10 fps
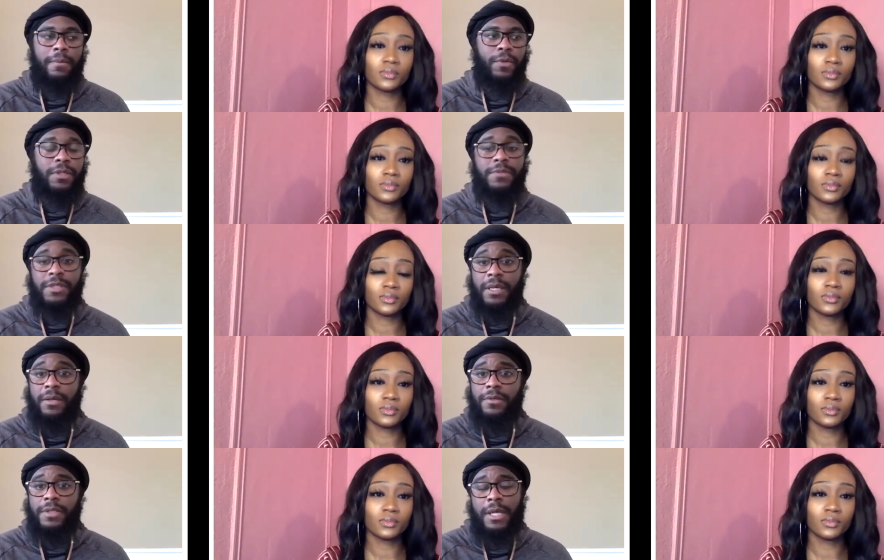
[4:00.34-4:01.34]
Speaker 1: with
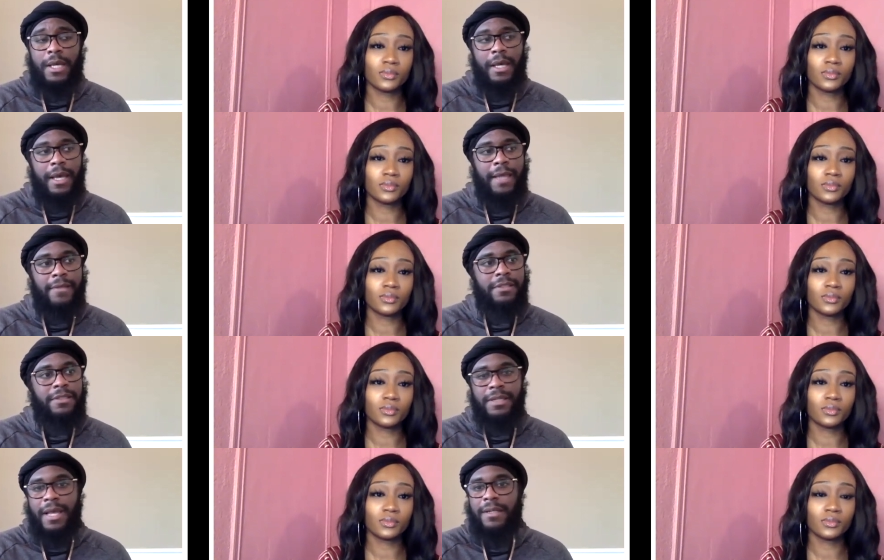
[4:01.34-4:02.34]
themselves and just
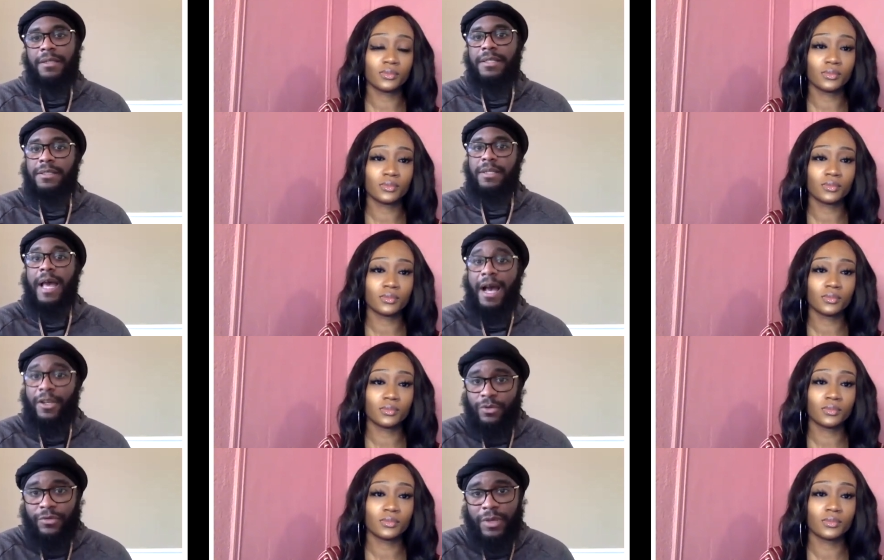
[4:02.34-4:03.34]
sit down and listen to how
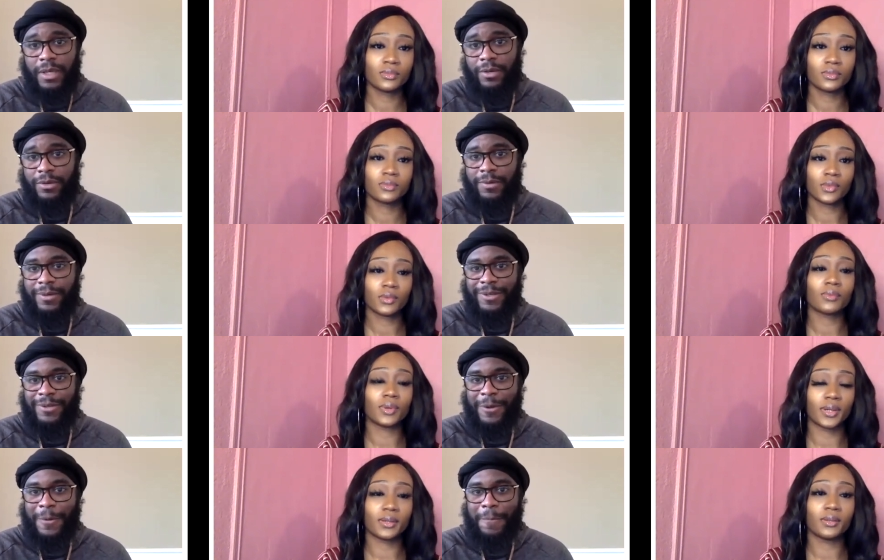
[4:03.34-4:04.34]
you feel, you
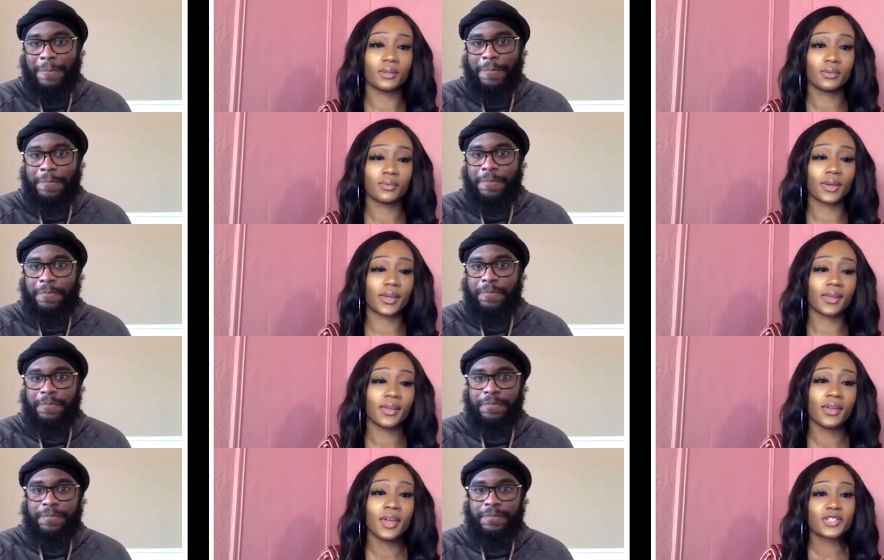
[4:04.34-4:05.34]
know.
Speaker 2: Right.
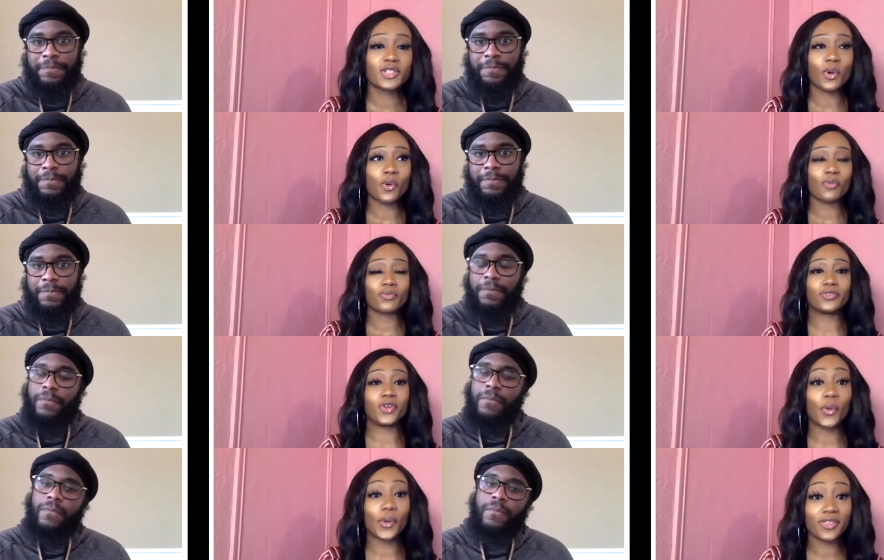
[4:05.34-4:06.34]
So
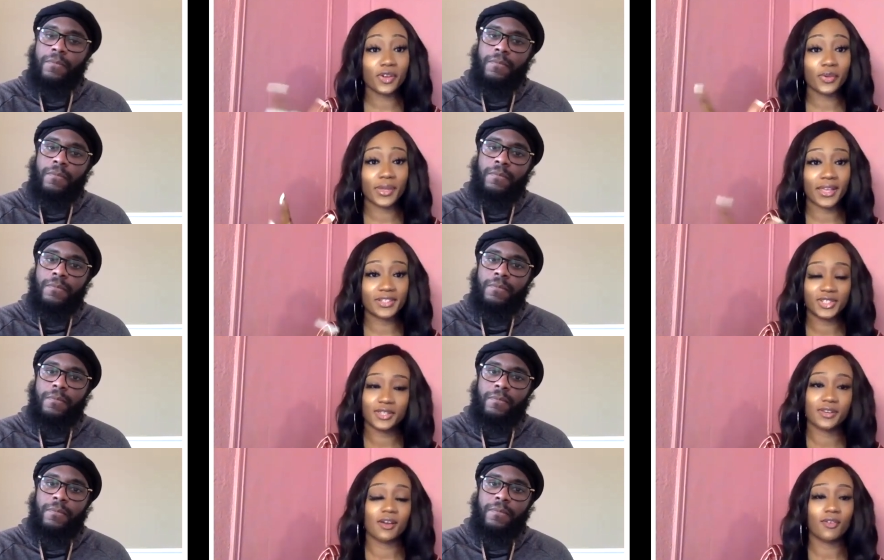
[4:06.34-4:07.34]
during the
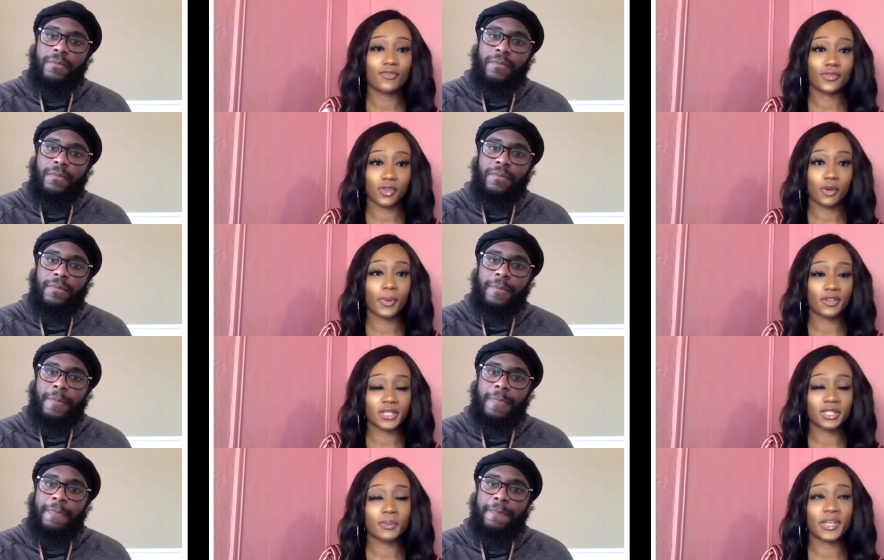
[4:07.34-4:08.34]
creation of your
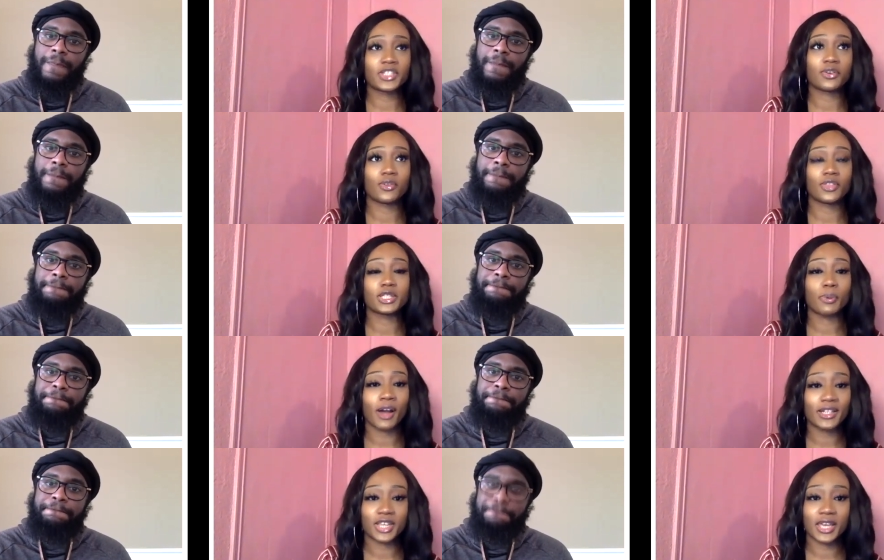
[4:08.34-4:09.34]
participation on this
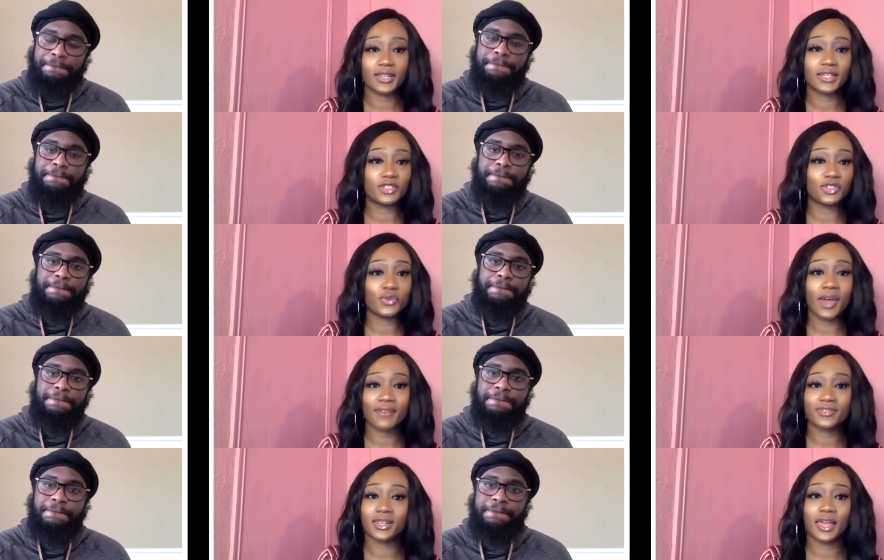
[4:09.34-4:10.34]
mm-hmm. project, mm-hmm. did you
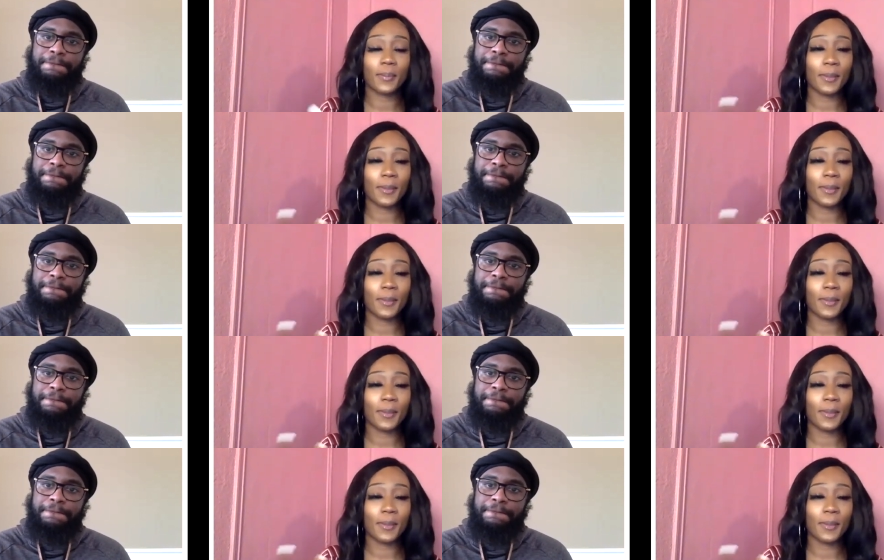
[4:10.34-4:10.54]
have to like